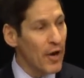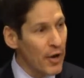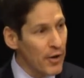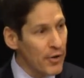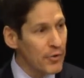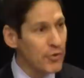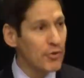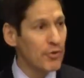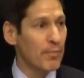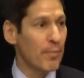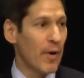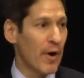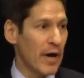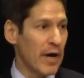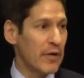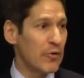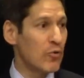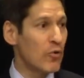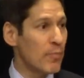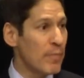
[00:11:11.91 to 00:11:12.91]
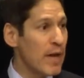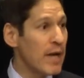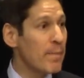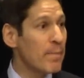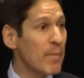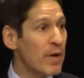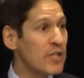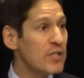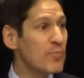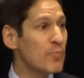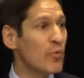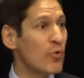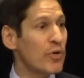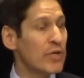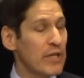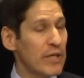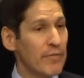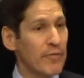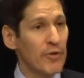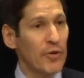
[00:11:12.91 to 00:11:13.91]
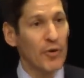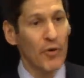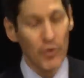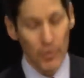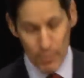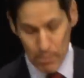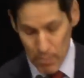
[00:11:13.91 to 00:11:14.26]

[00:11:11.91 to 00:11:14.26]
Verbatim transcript: undermine or make much more difficult